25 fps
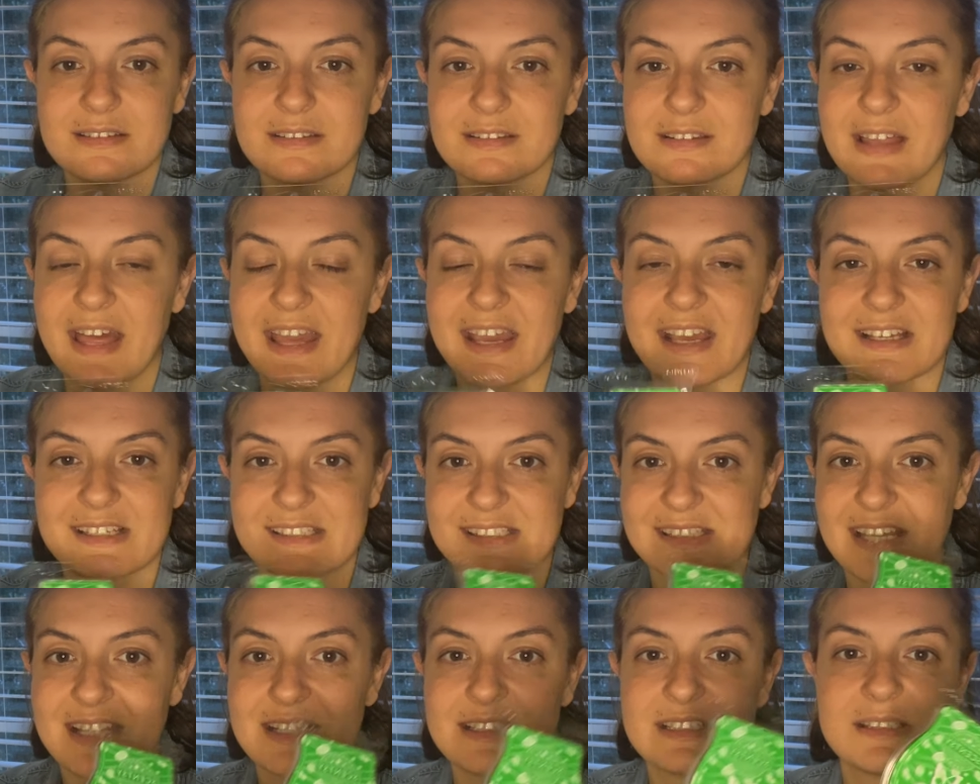like
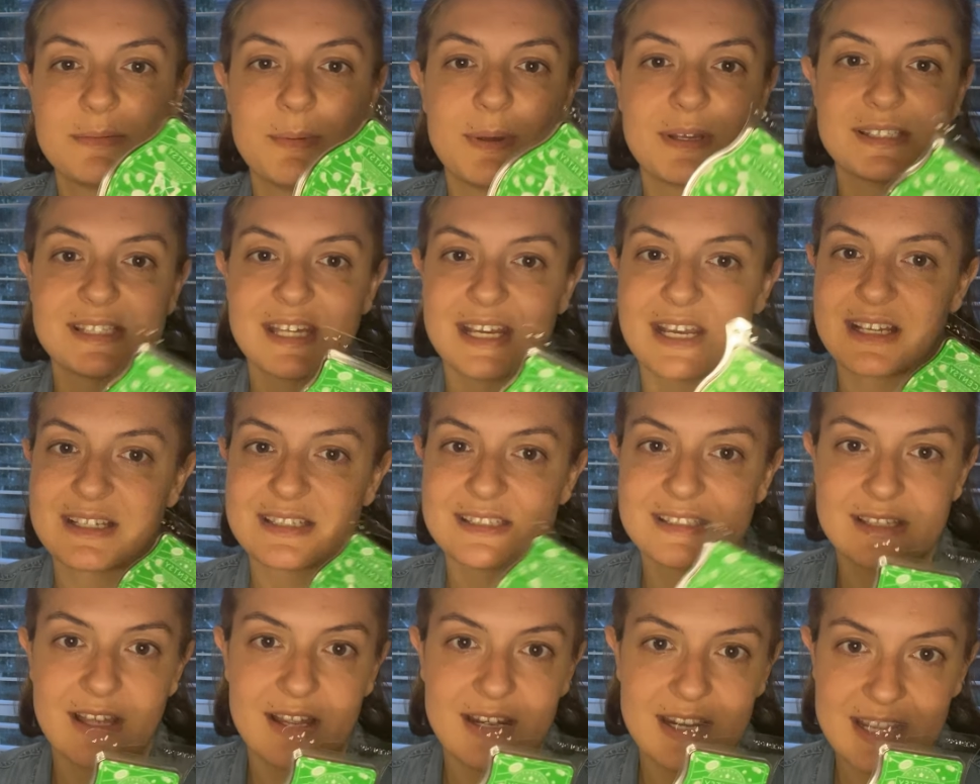it smells like a
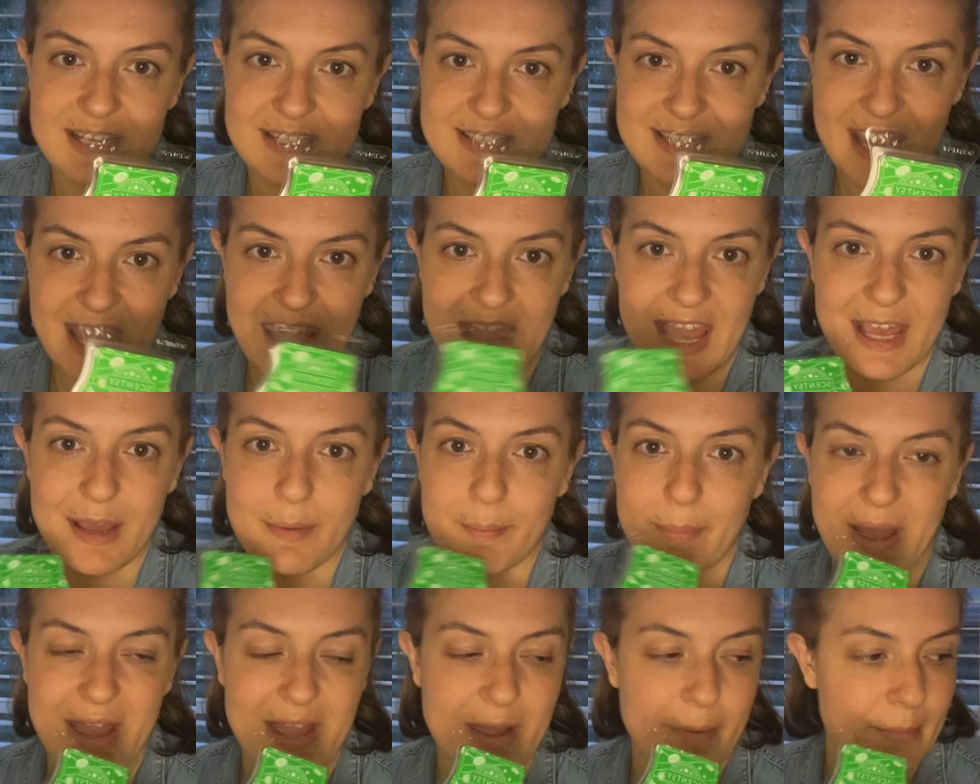sunny day
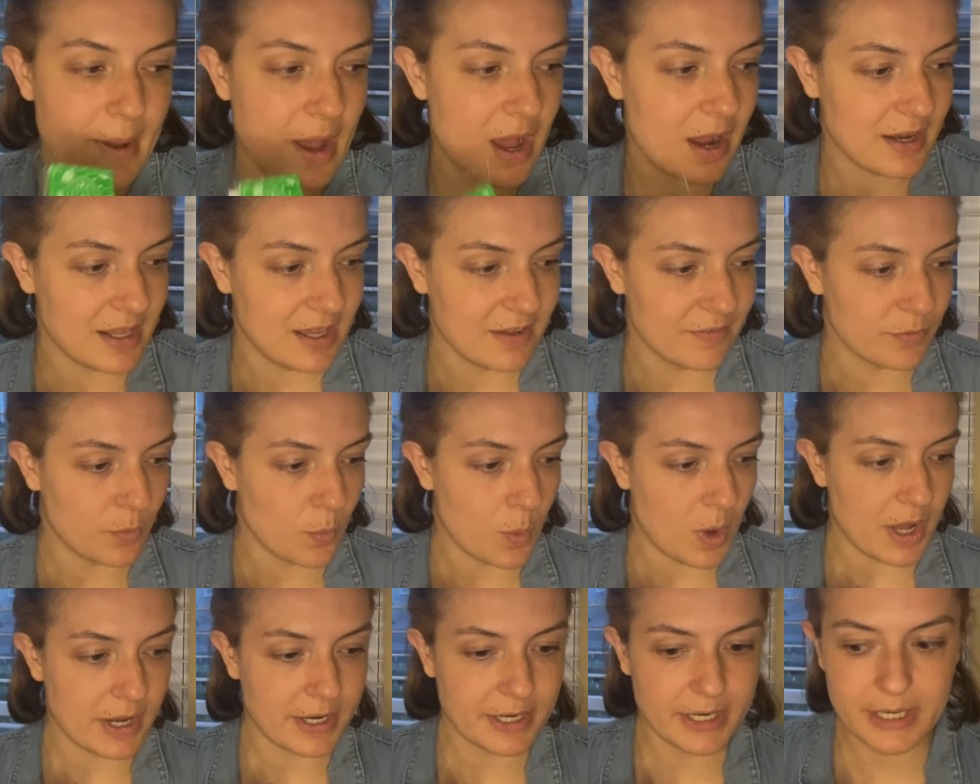by a body of
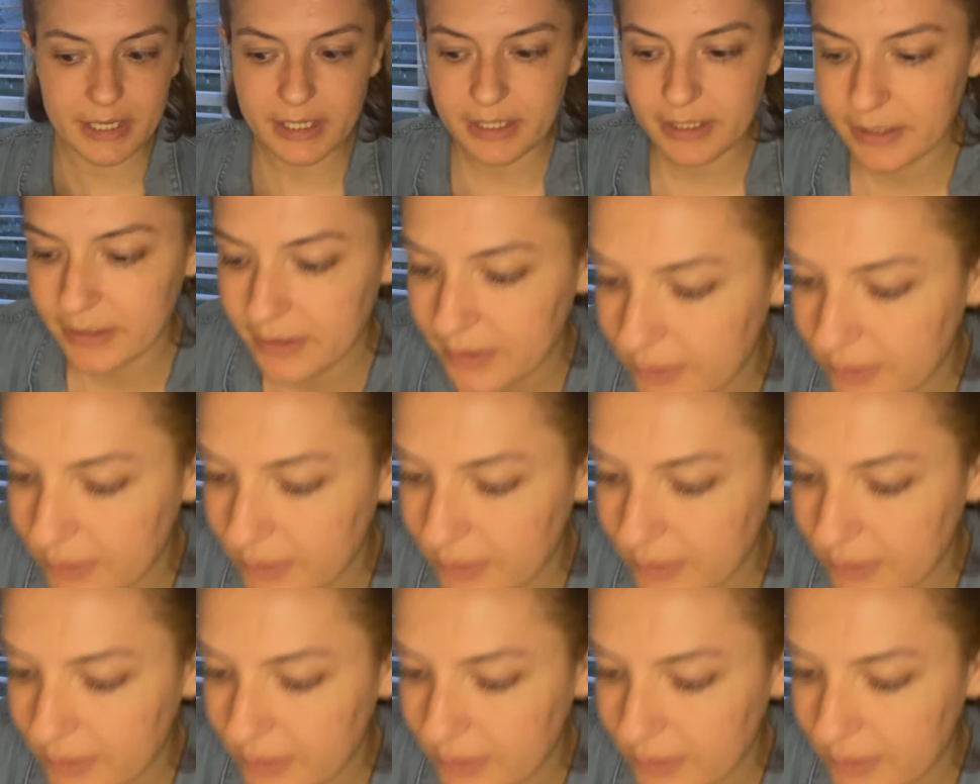water.